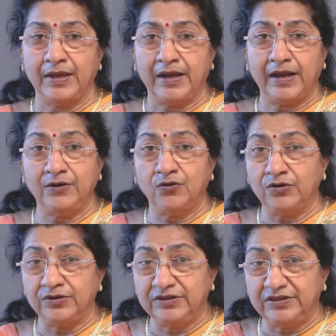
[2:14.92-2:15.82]
and
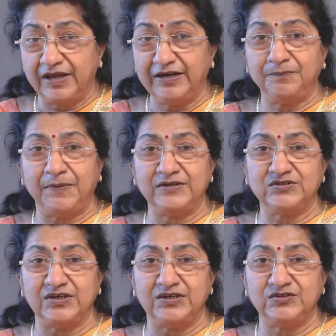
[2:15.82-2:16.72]
on that
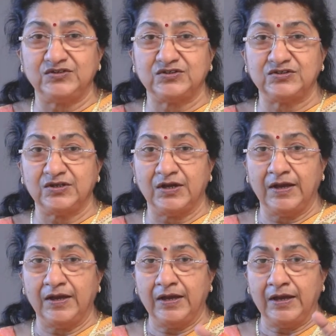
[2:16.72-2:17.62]
basis,
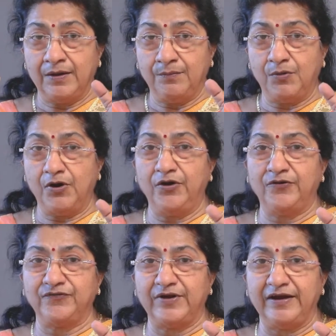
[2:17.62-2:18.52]
board
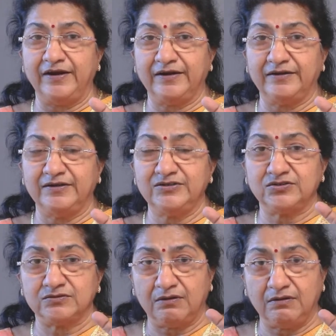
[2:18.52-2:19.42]
of
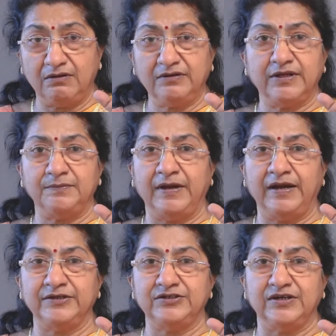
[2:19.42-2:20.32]
directors or the
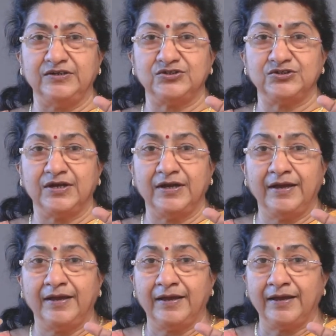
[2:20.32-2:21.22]
managers,
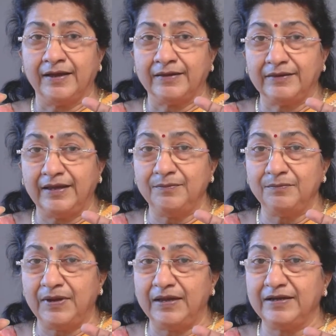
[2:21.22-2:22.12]
they
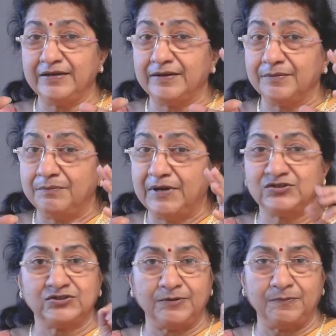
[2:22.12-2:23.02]
make
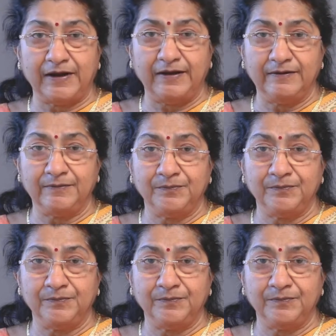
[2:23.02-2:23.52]
master plan.